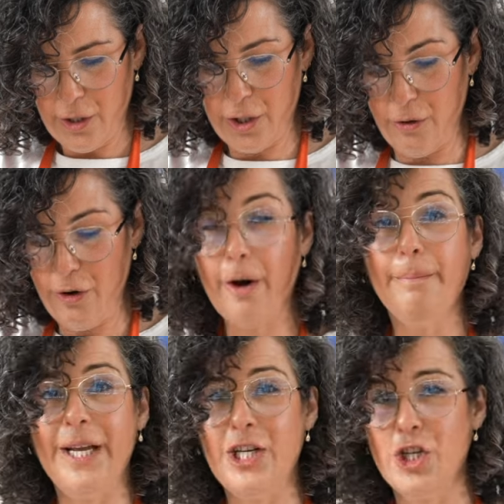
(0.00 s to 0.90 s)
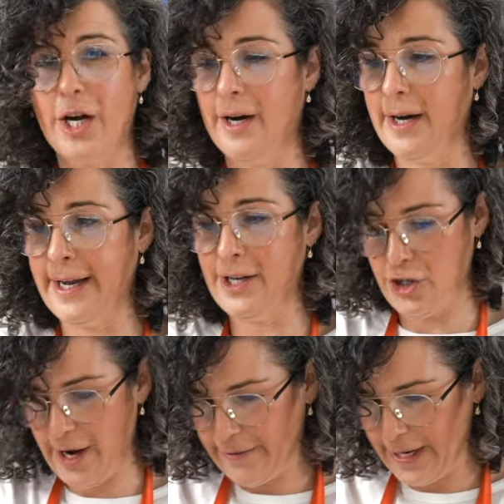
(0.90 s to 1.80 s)
Do not be shy,
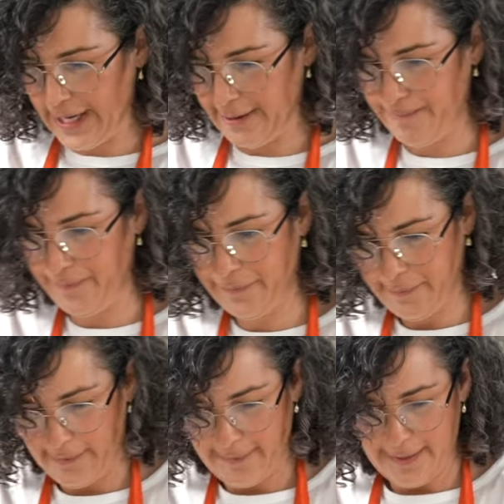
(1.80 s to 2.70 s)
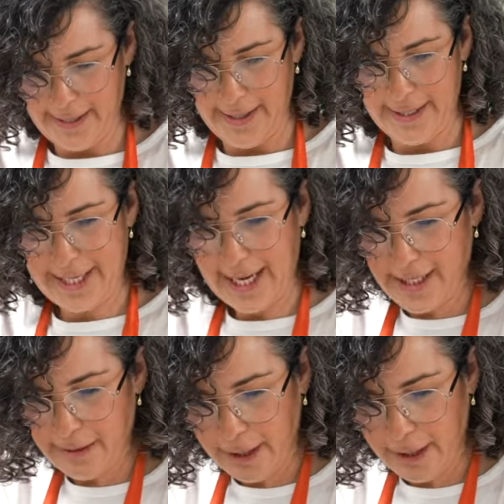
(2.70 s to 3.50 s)
shove it in. Let's get some